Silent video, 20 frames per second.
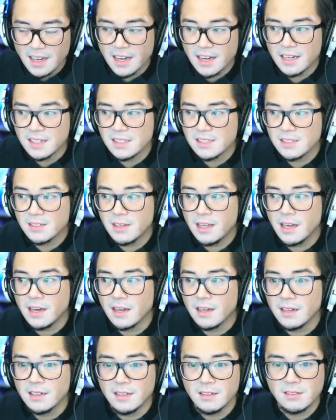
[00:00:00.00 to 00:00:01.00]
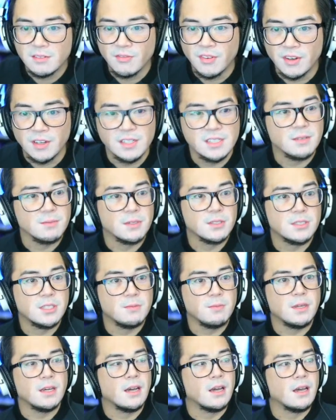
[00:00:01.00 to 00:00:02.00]
So yeah, it's very similar to
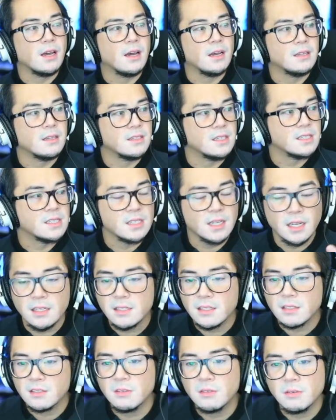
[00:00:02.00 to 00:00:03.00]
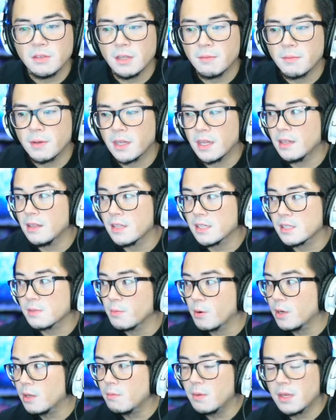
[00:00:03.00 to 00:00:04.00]
me. I decided to Google them again this
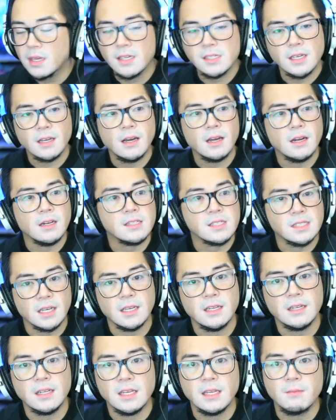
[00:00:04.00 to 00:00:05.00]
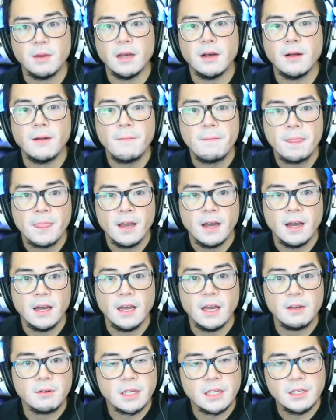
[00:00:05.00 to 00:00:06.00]
morning because I got a second email.
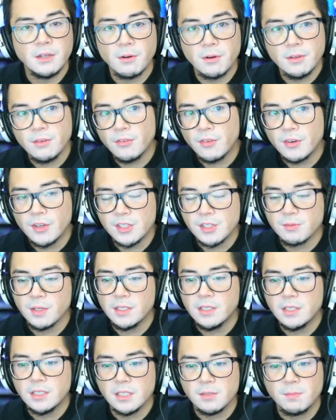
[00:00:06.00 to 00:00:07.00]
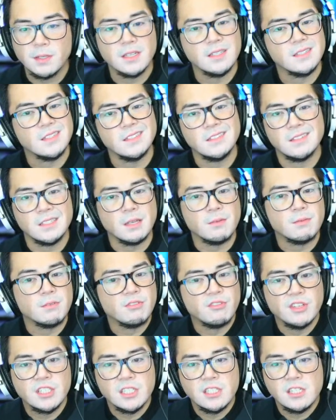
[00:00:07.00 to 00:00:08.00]
I ignored the first one just because it seemed
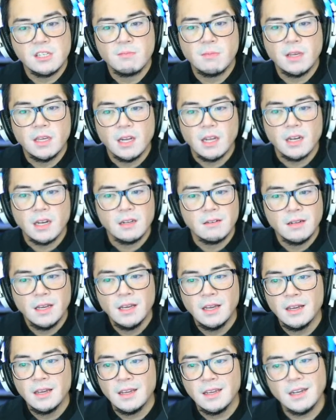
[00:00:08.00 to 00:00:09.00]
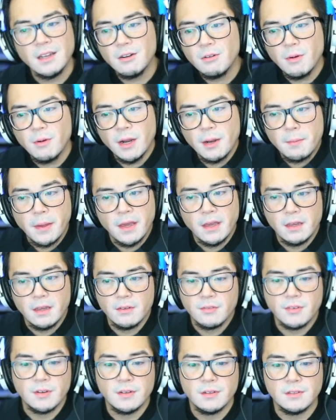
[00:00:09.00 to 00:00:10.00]
fishy to me, and I don't want to pay
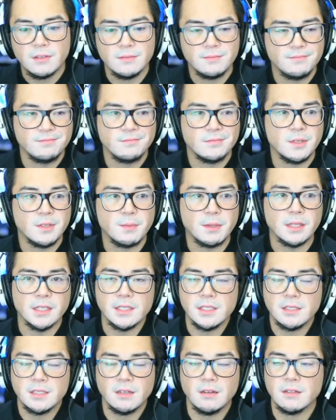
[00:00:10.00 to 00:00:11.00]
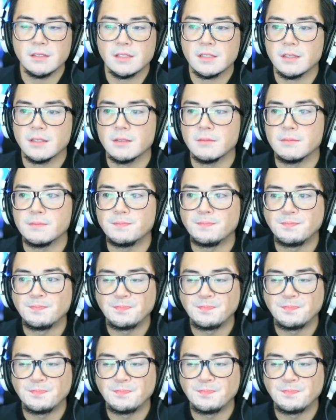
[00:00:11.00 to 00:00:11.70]
to be listed on some